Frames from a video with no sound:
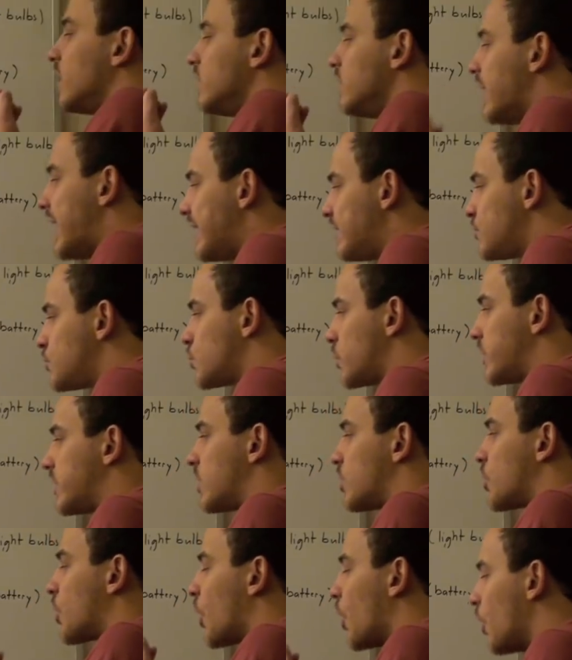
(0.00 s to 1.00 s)

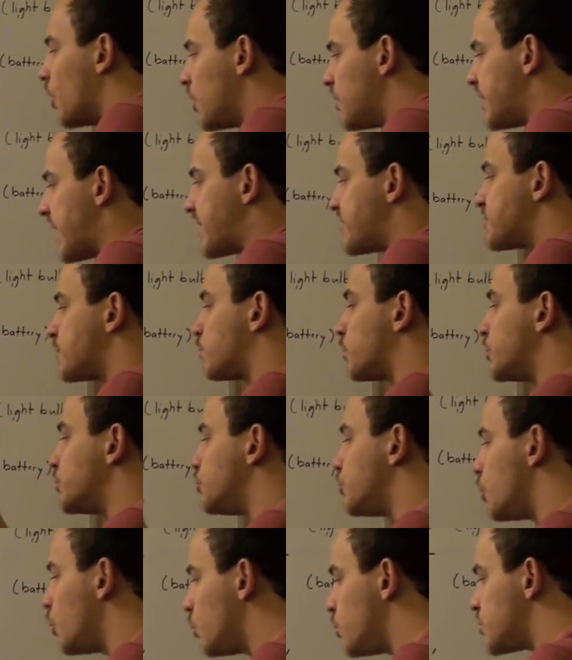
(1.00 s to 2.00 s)
electric current that is
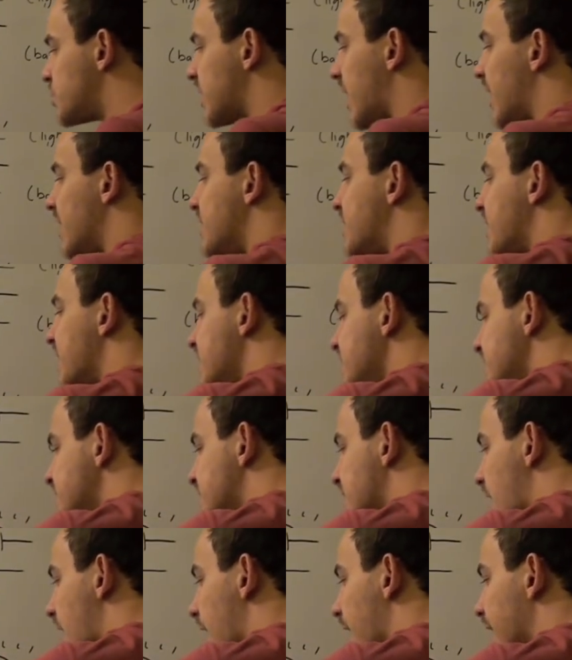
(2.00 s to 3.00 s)
produced on this
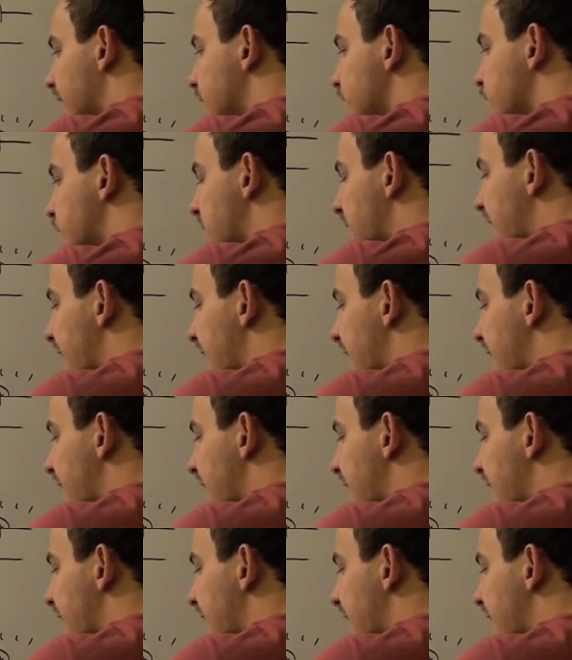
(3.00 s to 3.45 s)
side